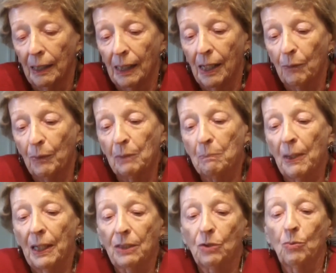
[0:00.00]
I went
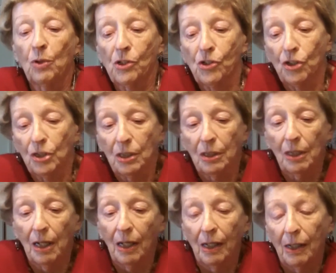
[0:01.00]
back to
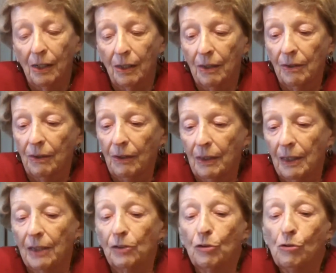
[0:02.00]
Washington and
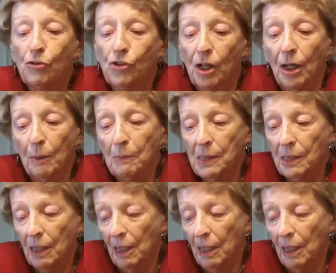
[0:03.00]
got 2 jobs,